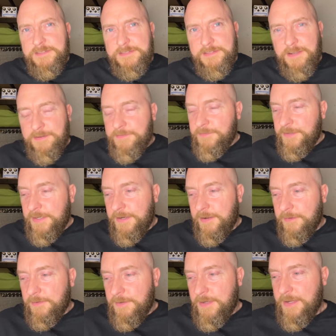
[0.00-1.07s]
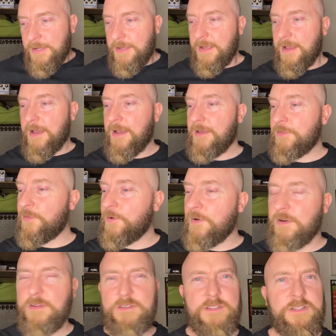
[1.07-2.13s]
stuff, you know, I
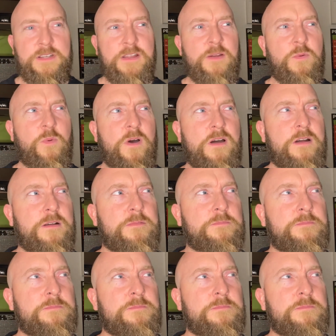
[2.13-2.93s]
thought, you know what?